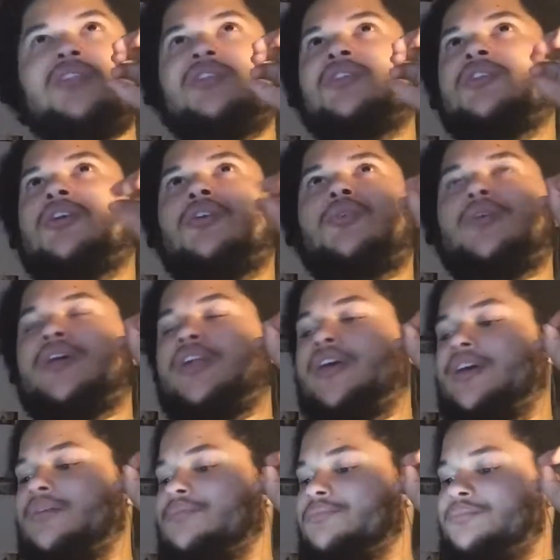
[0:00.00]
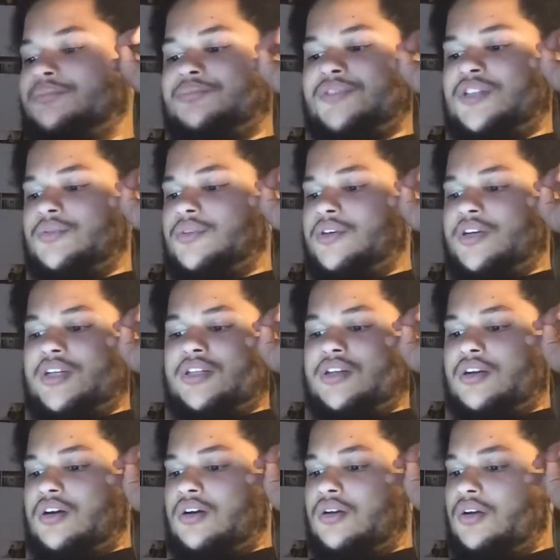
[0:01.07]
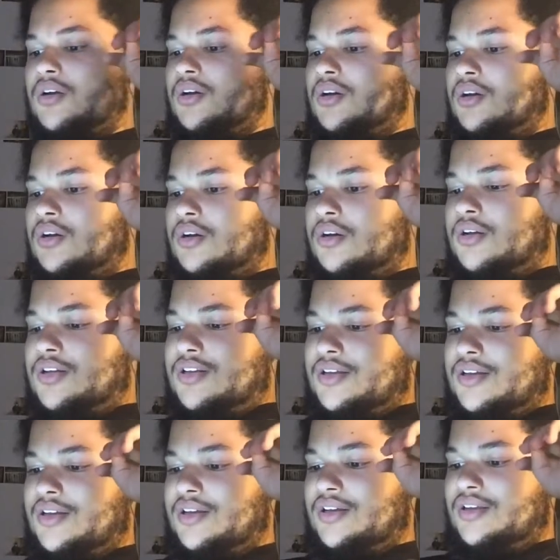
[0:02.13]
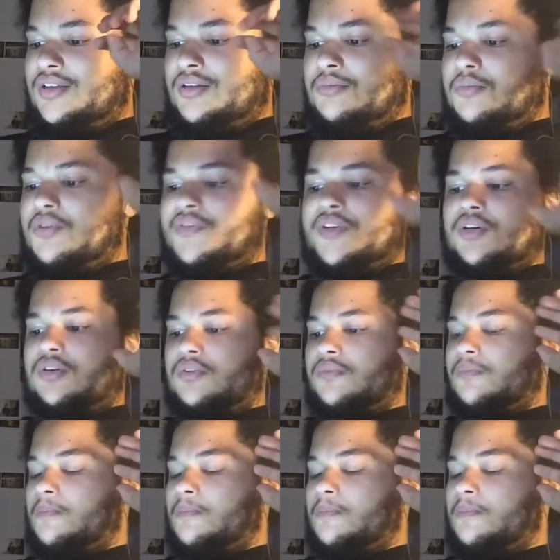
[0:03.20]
Sorry, Granddad. I'm gonna edit that out. Moving on.